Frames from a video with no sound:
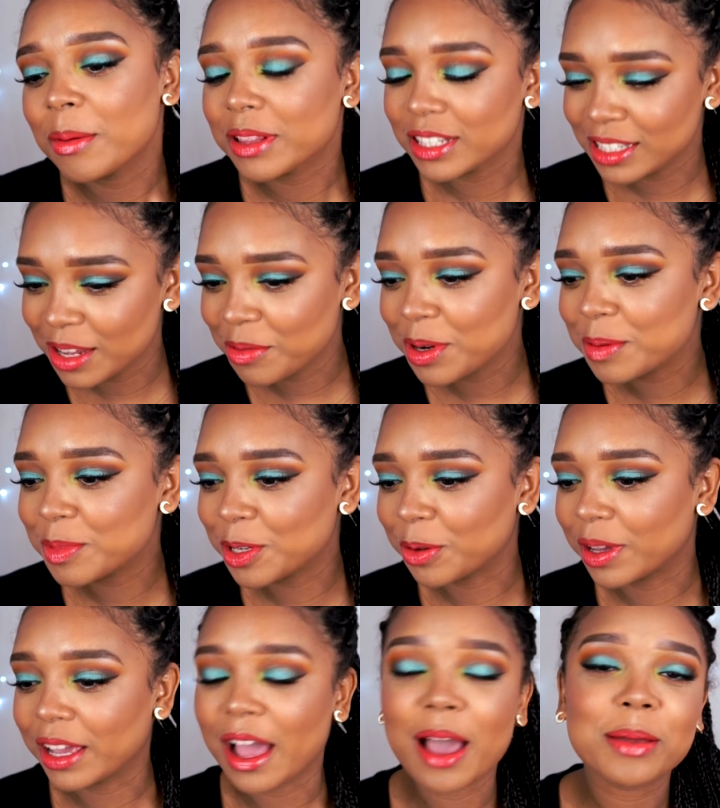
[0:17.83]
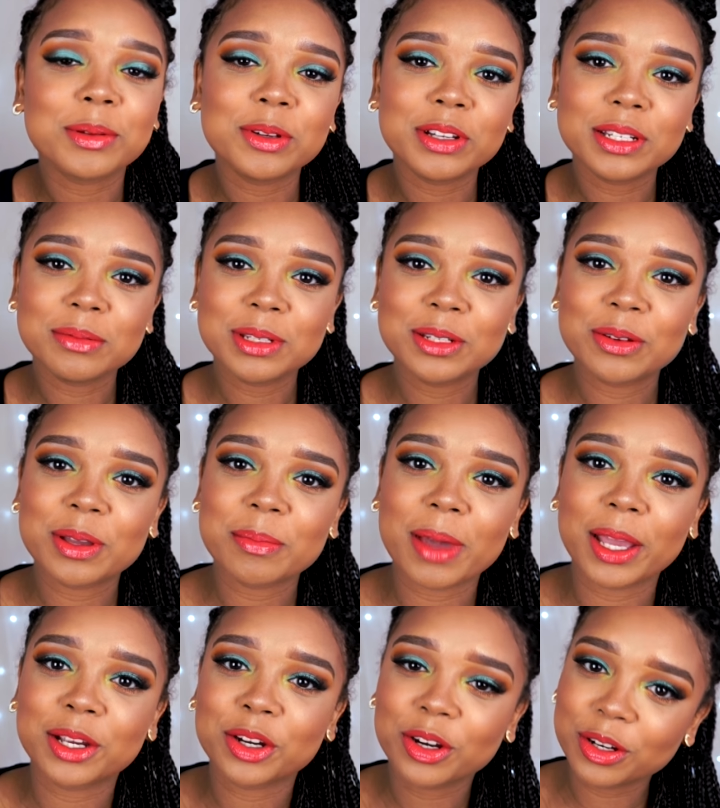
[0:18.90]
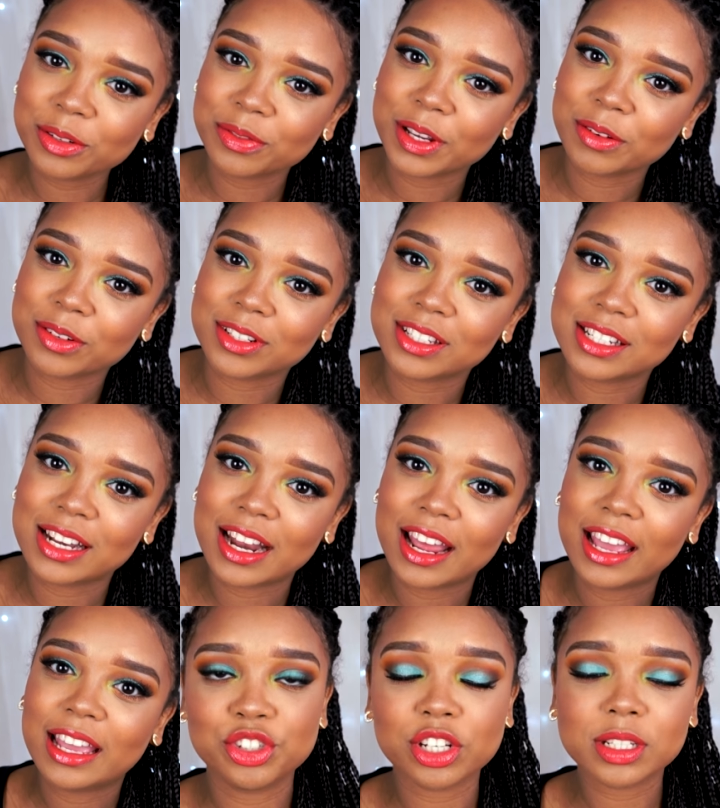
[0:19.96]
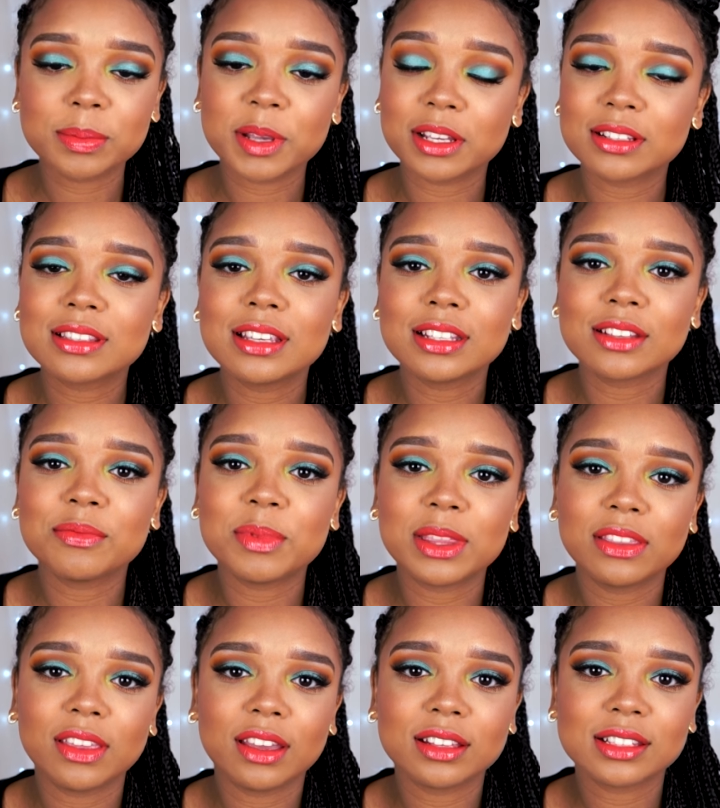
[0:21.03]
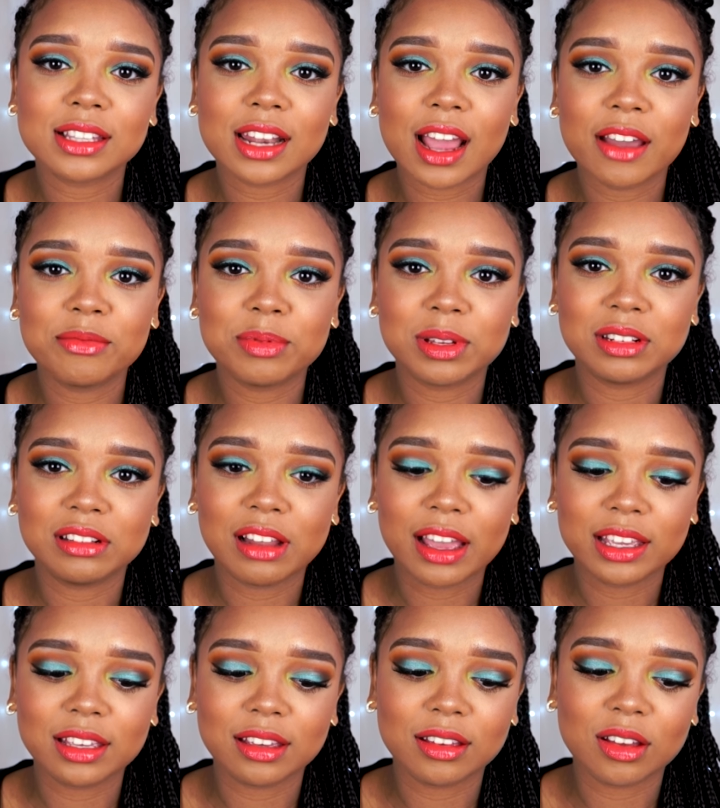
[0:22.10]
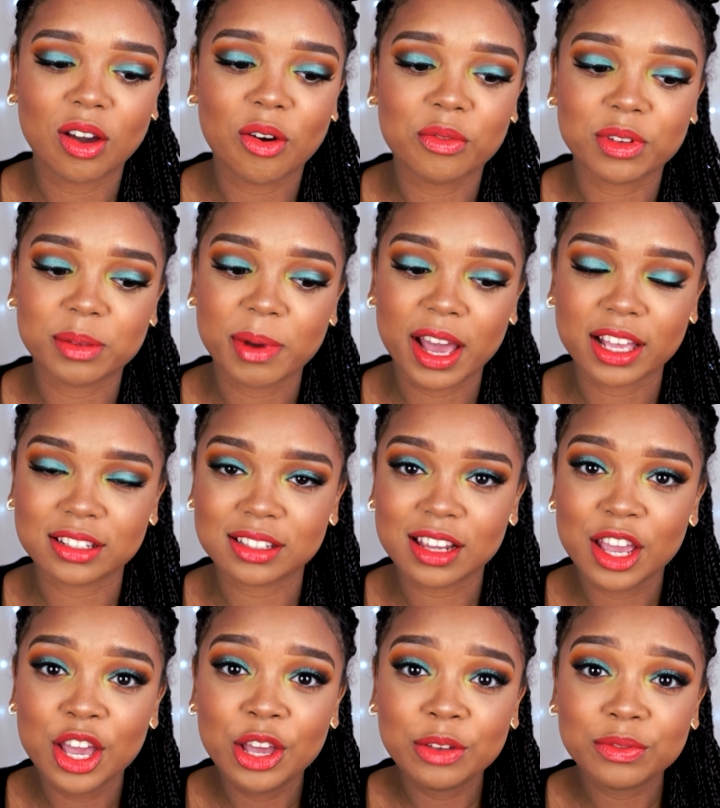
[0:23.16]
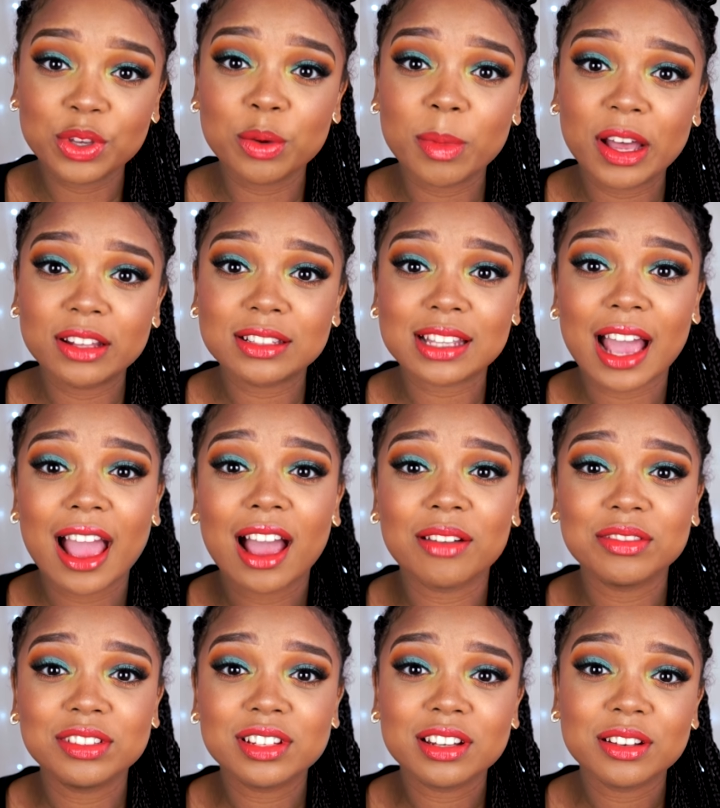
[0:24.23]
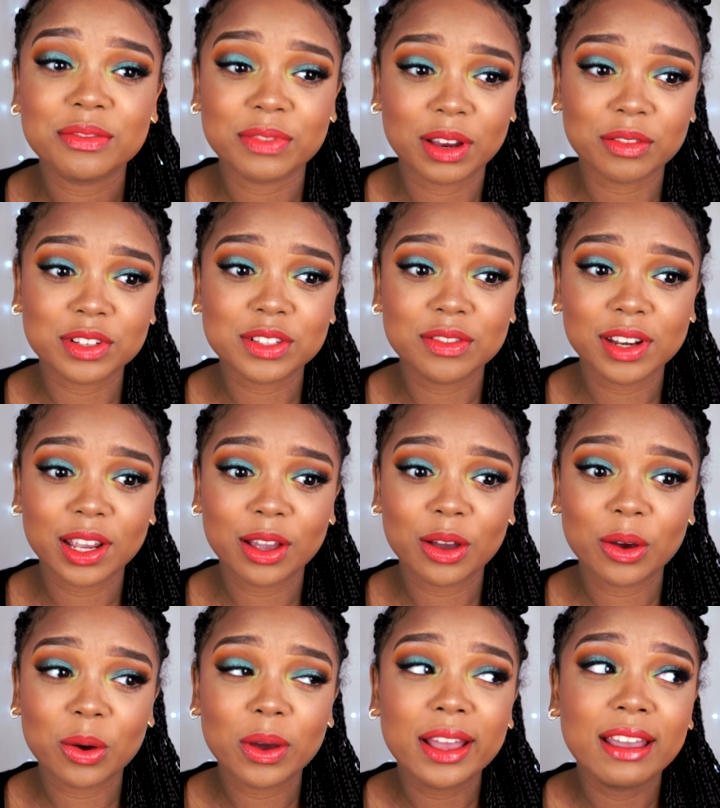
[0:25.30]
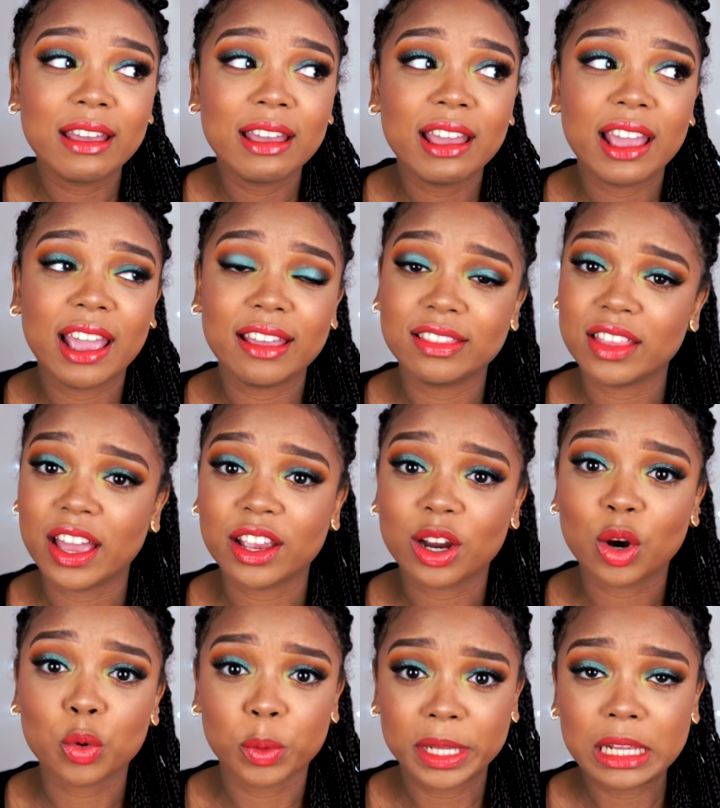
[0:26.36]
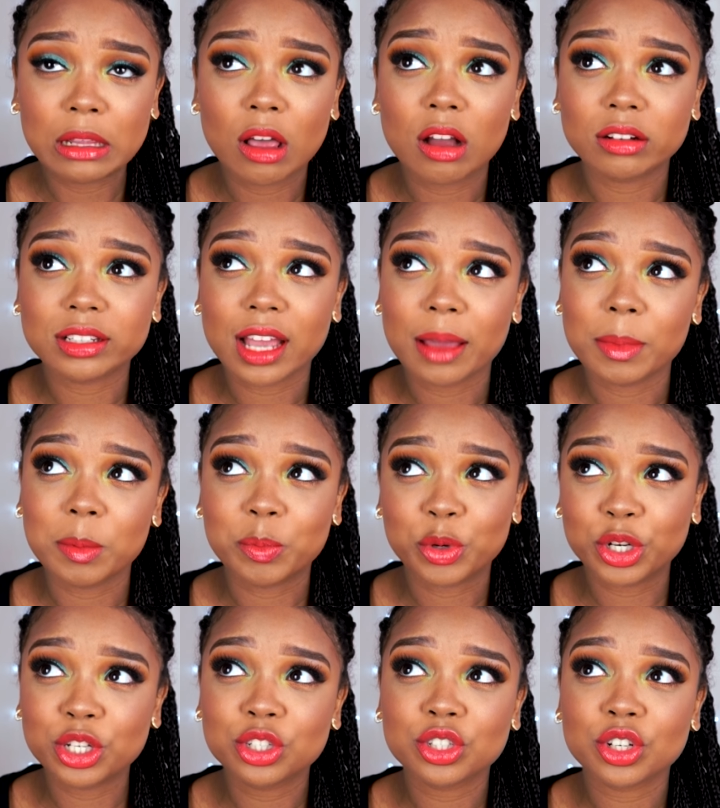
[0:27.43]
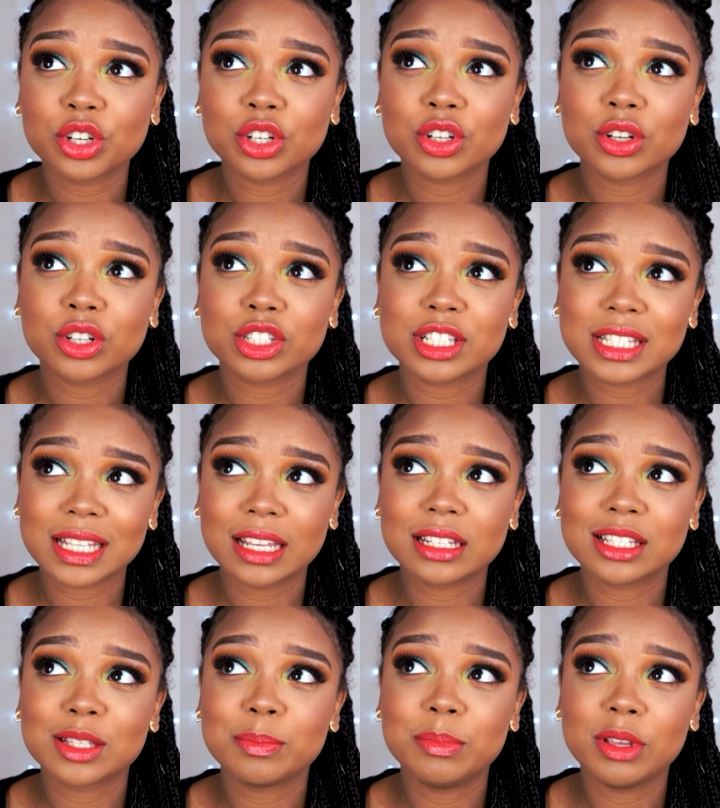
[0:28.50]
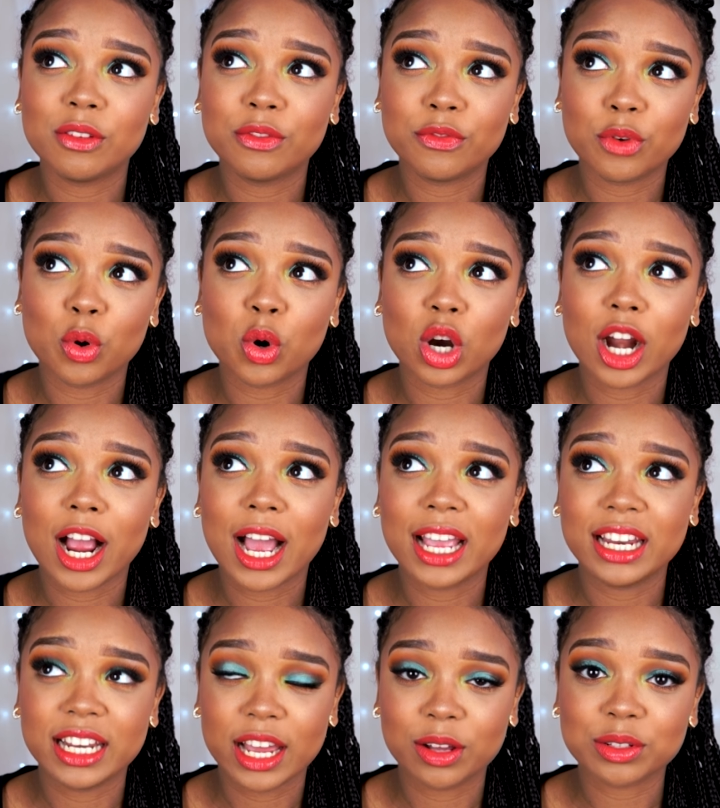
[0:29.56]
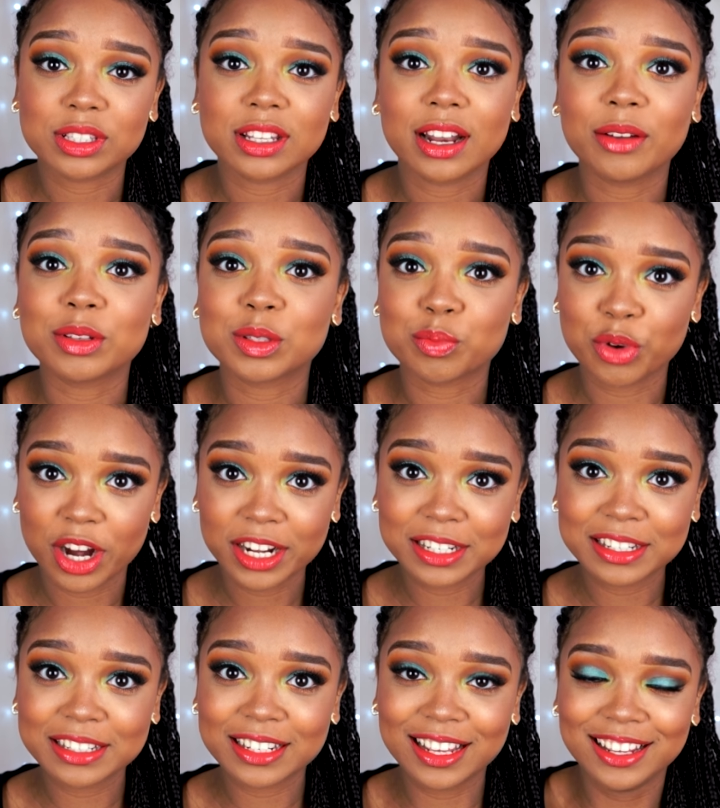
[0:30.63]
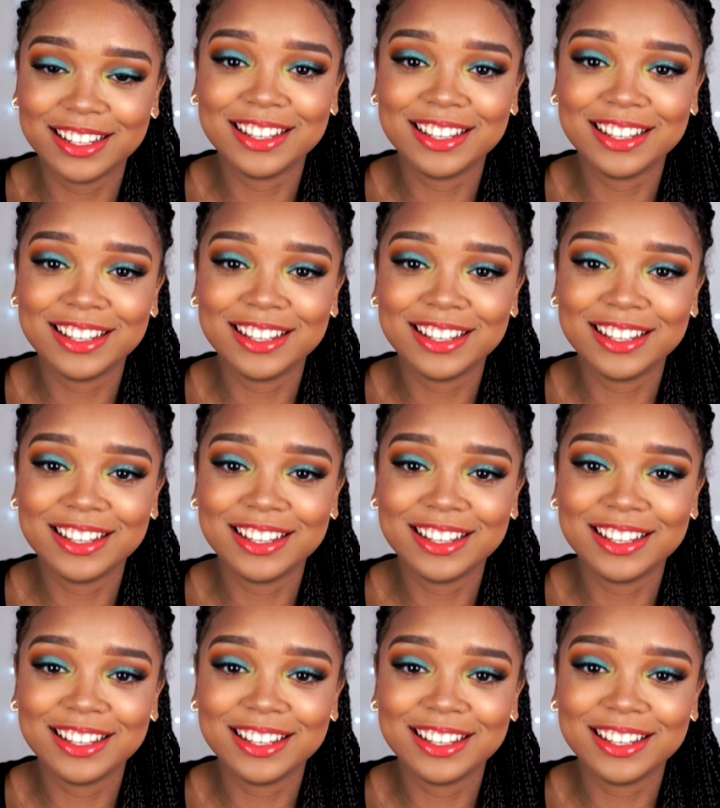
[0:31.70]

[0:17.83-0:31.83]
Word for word: That's not what I'm doing. I'm going to be doing my current favorites today just because these have been things that I've been liking over the past few months. I haven't done a favorites video in like a really long time. I'm pretty sure since before I announced that I was pregnant.